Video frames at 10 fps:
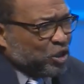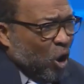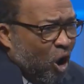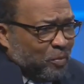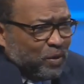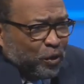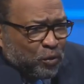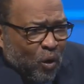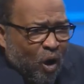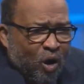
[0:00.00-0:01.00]
taught me
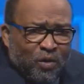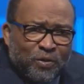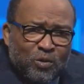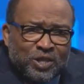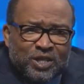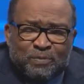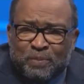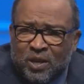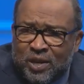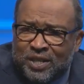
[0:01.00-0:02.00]
through all of those
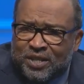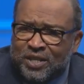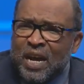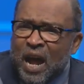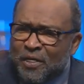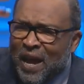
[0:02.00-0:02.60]
experiences